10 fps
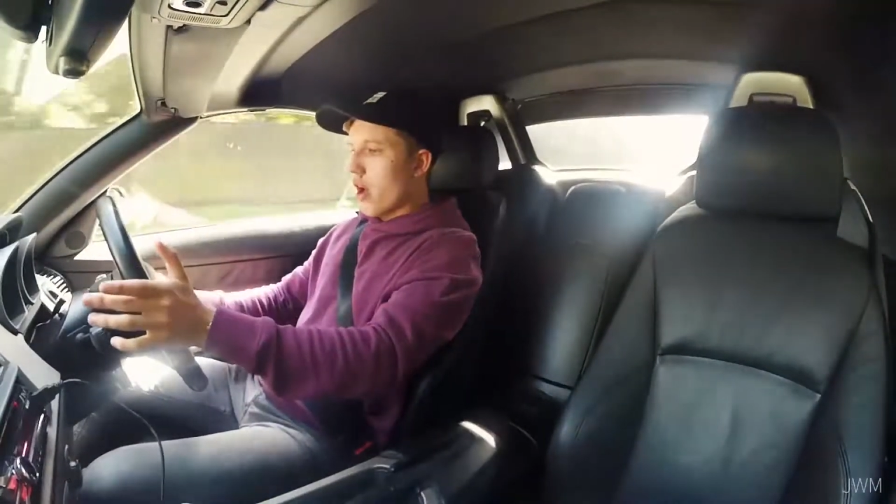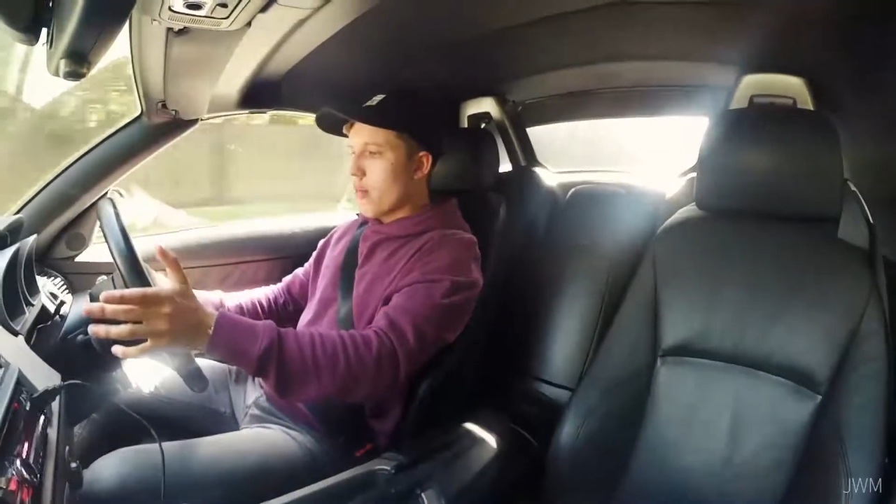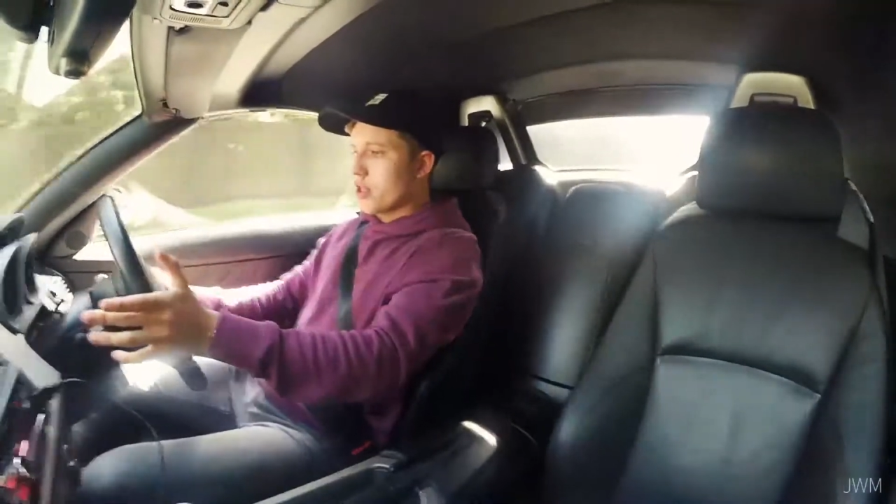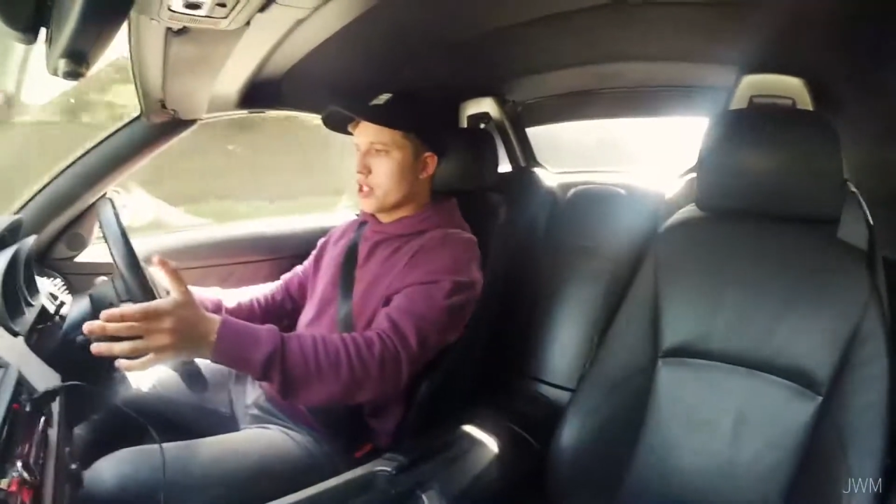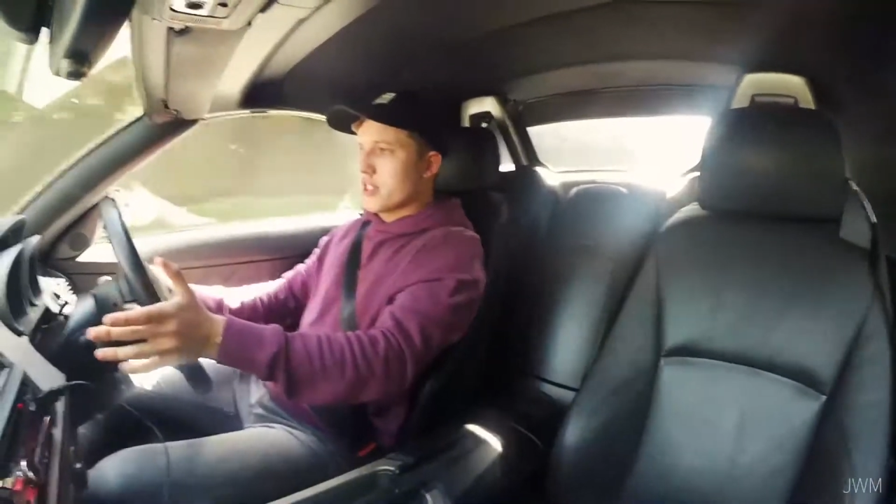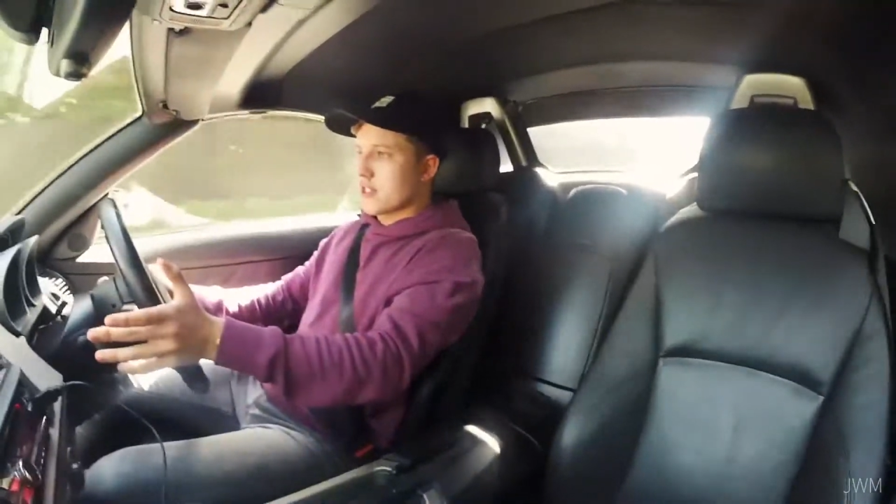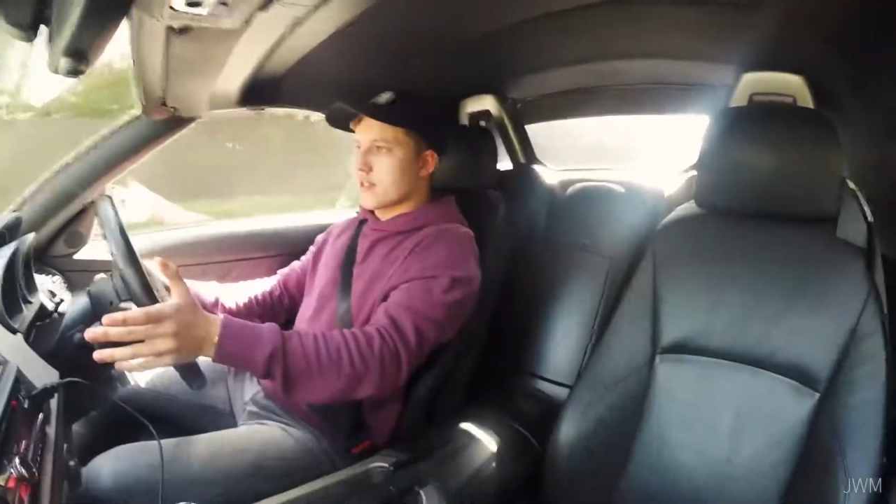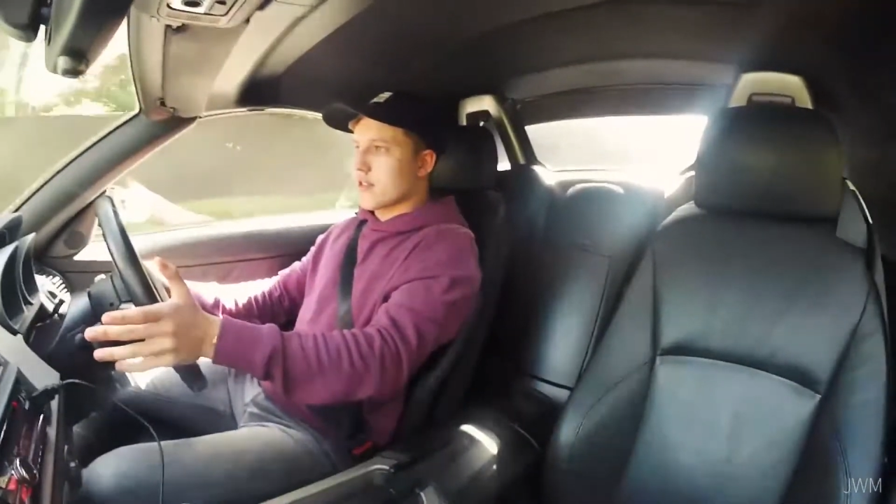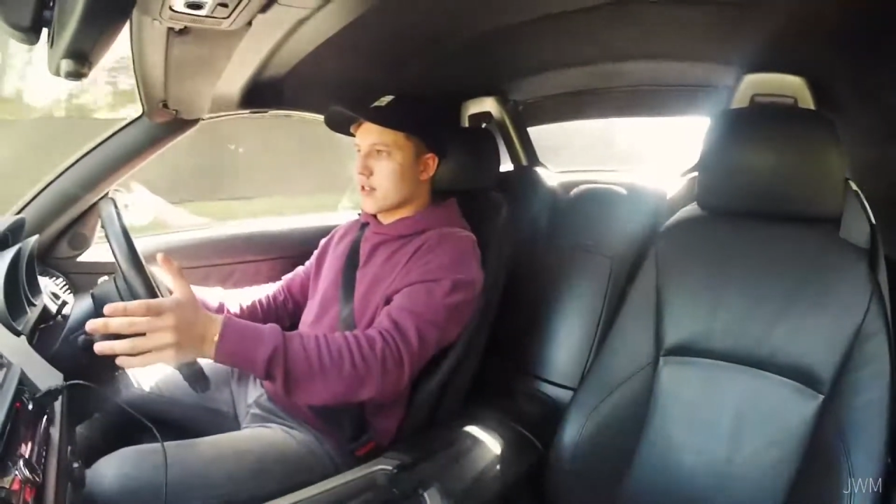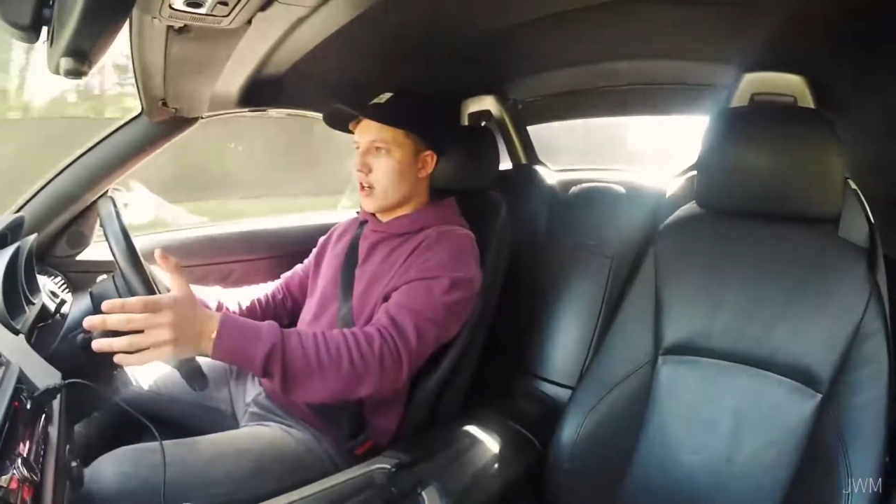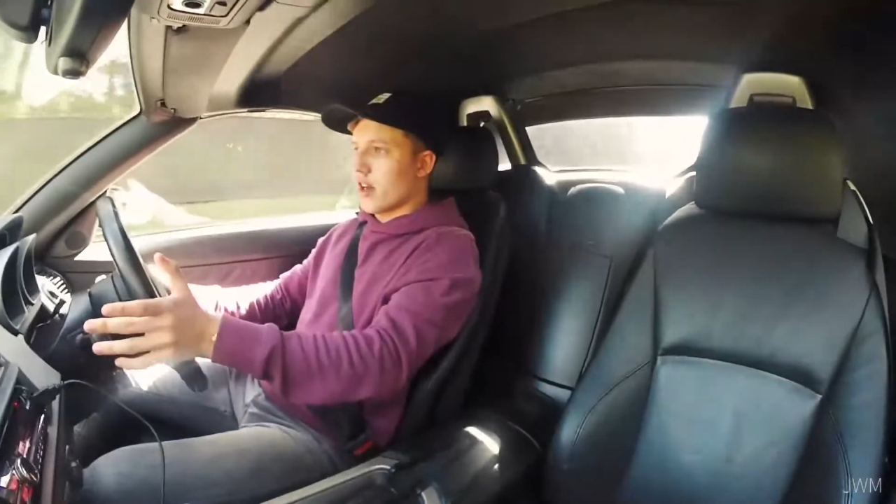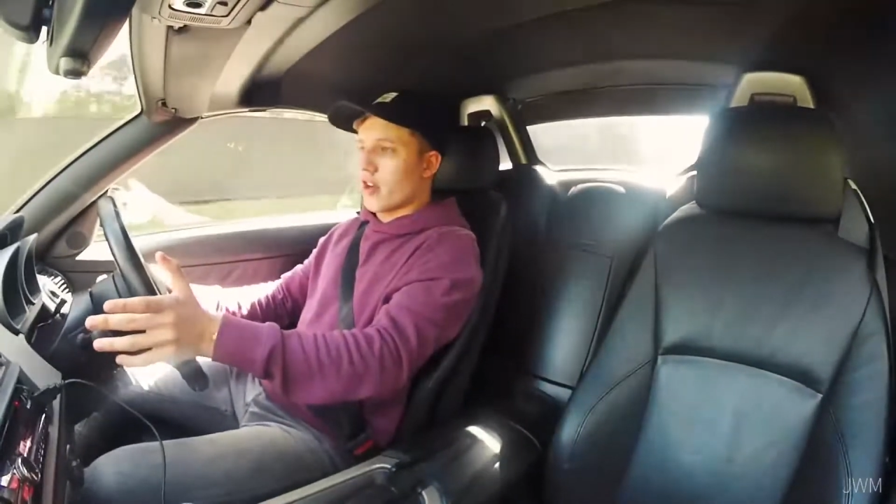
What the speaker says: which is kind of